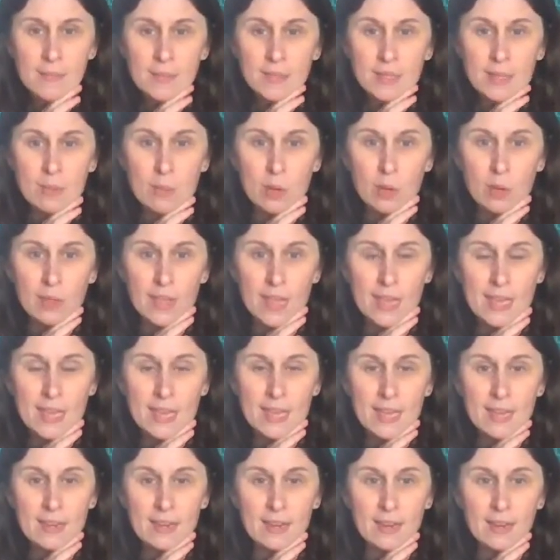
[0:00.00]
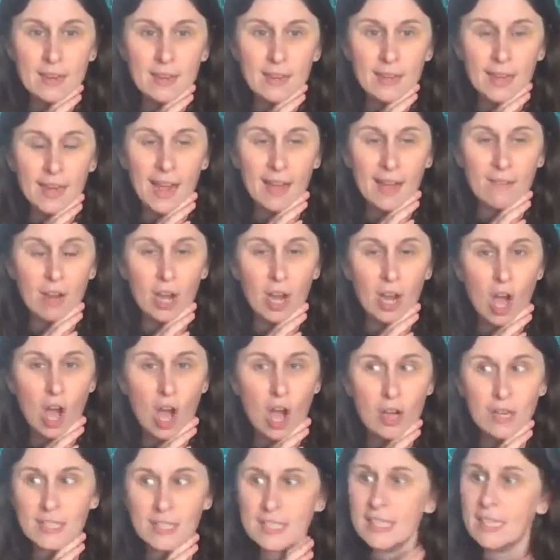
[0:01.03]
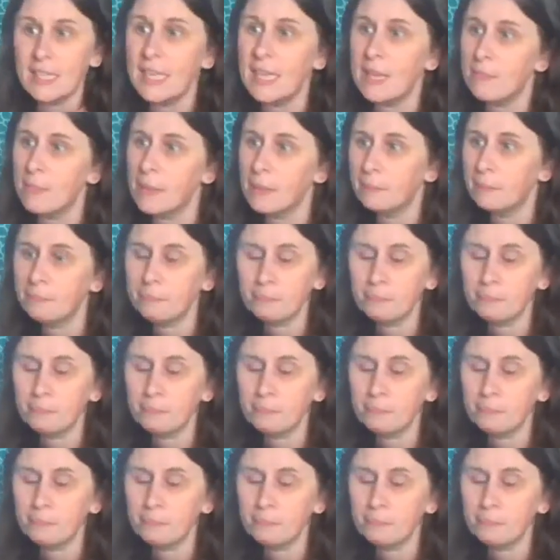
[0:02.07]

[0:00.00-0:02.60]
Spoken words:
somewhere they can have a long sleep.